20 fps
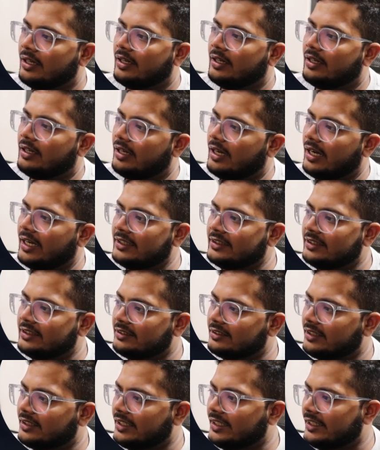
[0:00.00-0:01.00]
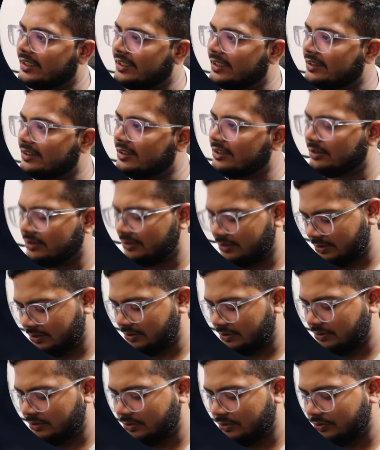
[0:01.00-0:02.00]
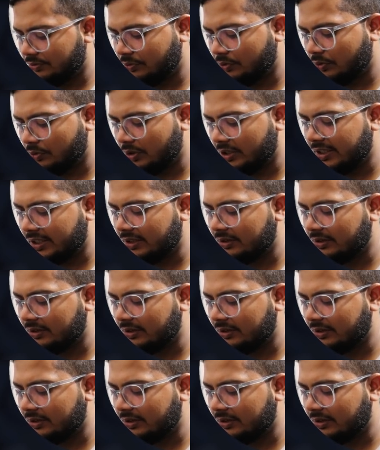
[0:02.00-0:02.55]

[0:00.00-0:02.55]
I just created this folder,